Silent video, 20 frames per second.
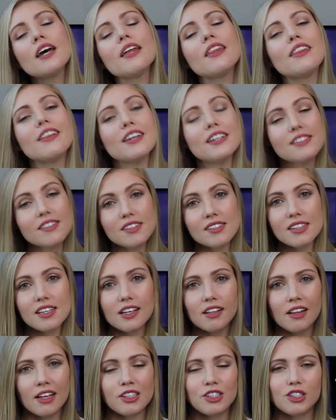this is the
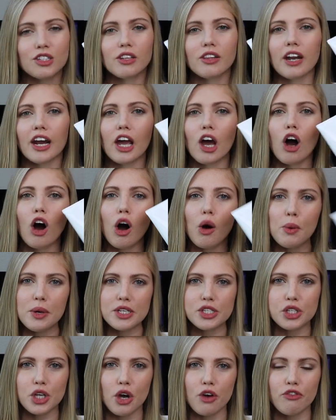cleanser that I
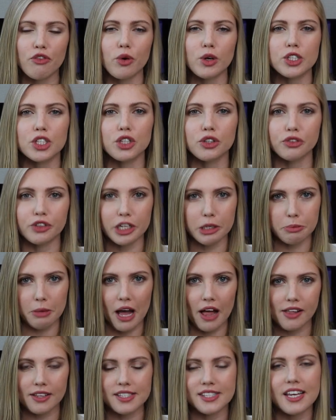always go for to
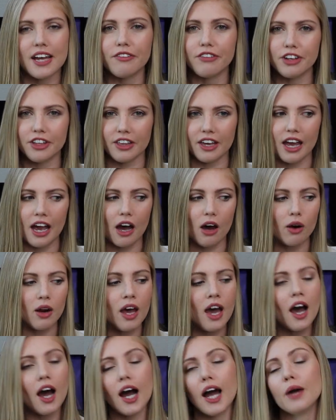rebalance everything out.
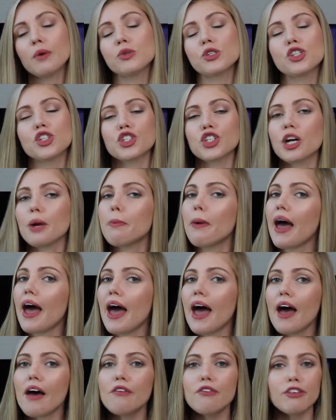I will strip
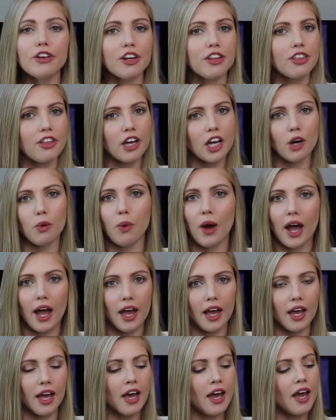everything
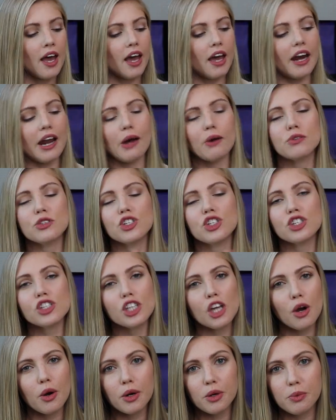away and I'll
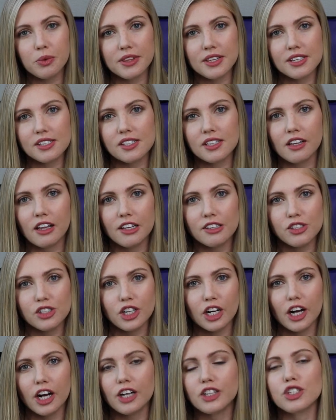just go in with this
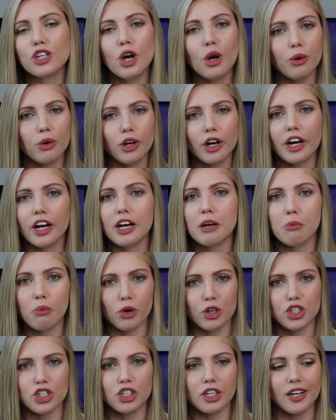cleanser, a toner, and a
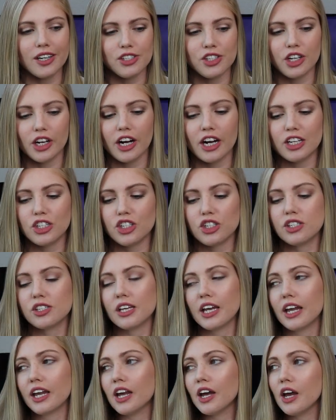moisturizer and just
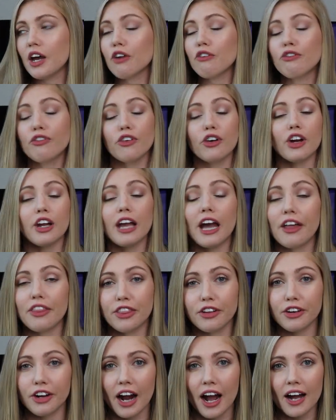like forget
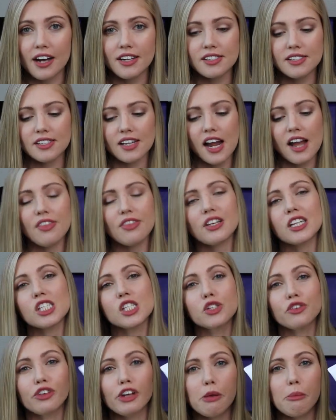the rest, and
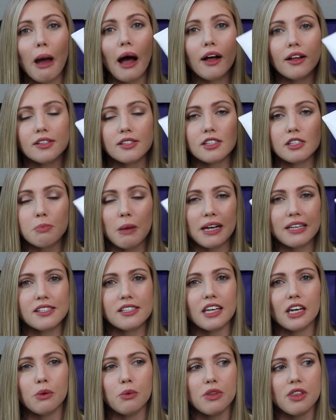this rebalances my
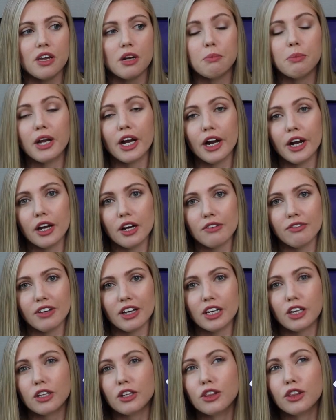skin within a period of
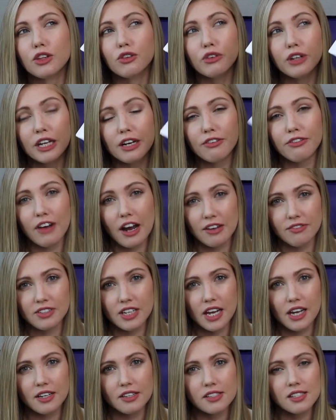like 3 to 5
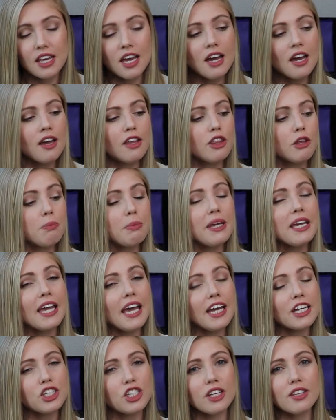days. The
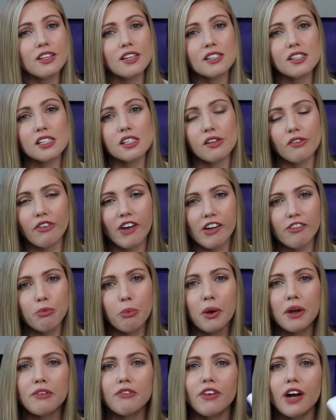pH in this is a
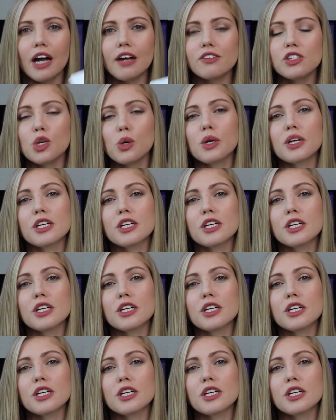5.5, so